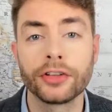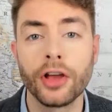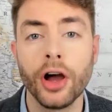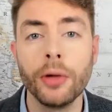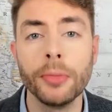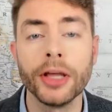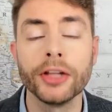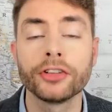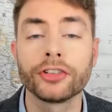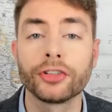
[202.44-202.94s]
These
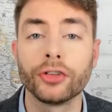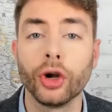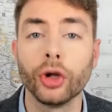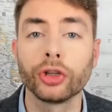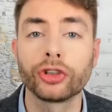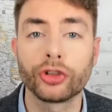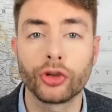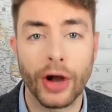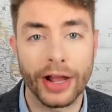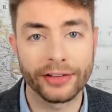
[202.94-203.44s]
comments are
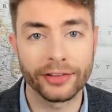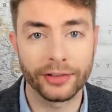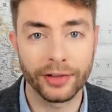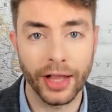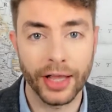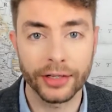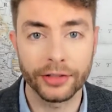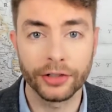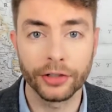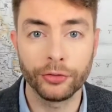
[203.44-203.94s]
all
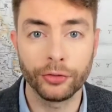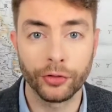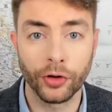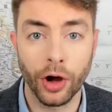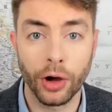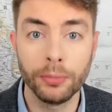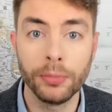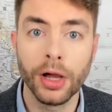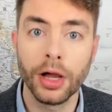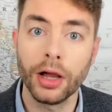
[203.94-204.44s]
translated
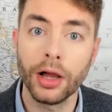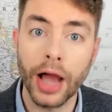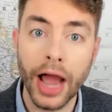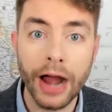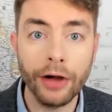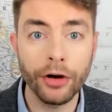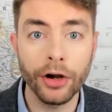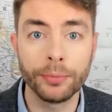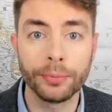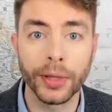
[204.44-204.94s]
from
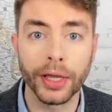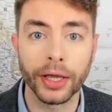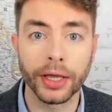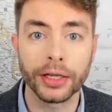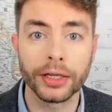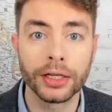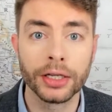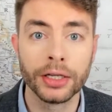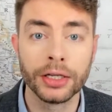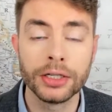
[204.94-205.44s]

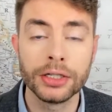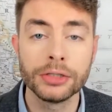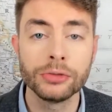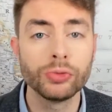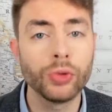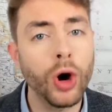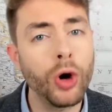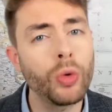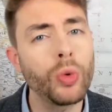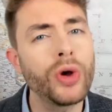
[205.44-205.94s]
Arabic.
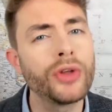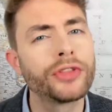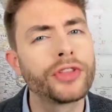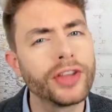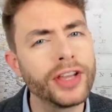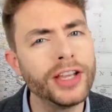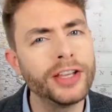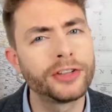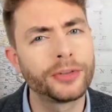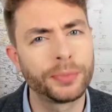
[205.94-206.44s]
What were
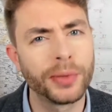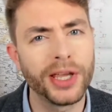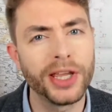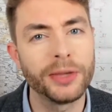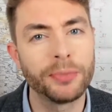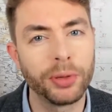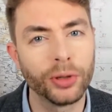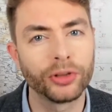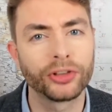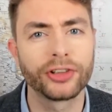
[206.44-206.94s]
these
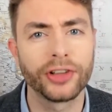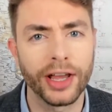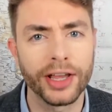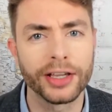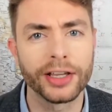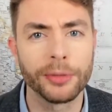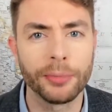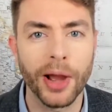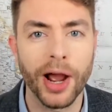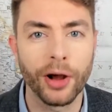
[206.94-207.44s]
people
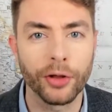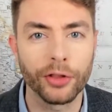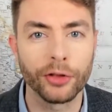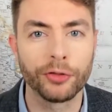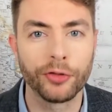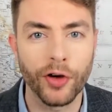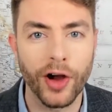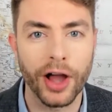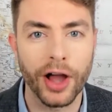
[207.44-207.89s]
saying about the